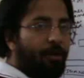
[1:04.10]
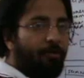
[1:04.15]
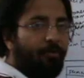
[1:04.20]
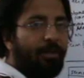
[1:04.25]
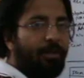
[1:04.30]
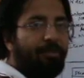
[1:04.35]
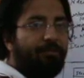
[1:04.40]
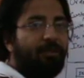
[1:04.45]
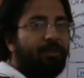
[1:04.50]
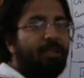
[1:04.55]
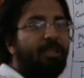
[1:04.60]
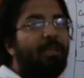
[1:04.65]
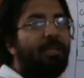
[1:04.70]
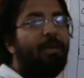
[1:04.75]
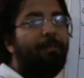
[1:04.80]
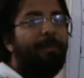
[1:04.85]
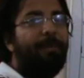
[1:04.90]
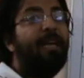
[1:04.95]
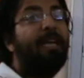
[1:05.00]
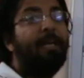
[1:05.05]
which were the
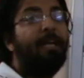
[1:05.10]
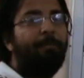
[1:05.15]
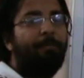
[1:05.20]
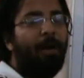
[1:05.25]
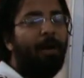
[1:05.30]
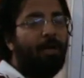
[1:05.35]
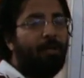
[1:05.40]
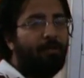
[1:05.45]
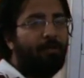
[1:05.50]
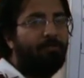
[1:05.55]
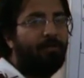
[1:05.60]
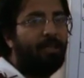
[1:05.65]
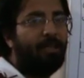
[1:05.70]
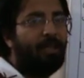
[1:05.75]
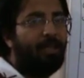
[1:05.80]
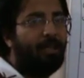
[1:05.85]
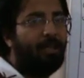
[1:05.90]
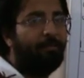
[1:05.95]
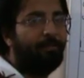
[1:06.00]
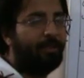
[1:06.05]
repeating part of
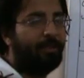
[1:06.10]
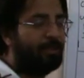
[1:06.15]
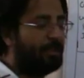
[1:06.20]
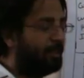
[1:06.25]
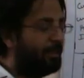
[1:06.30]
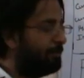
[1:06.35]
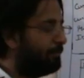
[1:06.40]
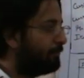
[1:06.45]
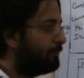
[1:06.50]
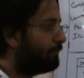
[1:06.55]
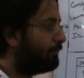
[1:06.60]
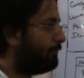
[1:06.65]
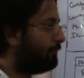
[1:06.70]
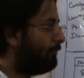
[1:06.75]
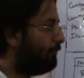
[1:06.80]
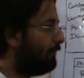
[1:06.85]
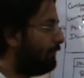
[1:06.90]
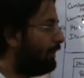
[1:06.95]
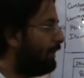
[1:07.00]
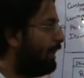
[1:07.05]
the elements.
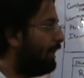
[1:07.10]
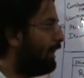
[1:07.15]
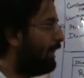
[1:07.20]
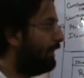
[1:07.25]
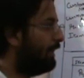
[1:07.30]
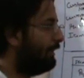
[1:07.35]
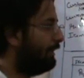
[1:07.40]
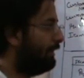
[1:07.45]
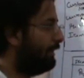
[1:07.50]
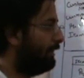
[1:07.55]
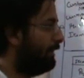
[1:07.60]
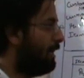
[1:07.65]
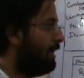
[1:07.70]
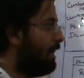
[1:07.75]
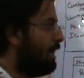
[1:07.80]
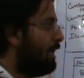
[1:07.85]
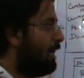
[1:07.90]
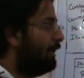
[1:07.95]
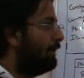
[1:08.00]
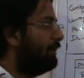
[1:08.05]
And
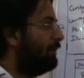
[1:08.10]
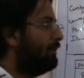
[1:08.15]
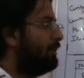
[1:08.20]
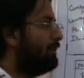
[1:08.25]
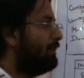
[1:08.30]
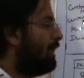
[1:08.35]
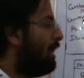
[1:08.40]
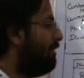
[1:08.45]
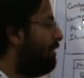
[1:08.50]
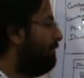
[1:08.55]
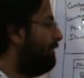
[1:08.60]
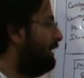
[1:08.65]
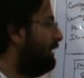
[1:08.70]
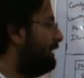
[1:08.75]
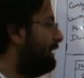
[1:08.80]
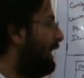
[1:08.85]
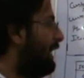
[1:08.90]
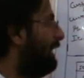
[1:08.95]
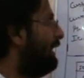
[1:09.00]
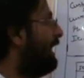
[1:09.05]
this is how we
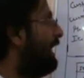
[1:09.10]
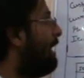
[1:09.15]
designed the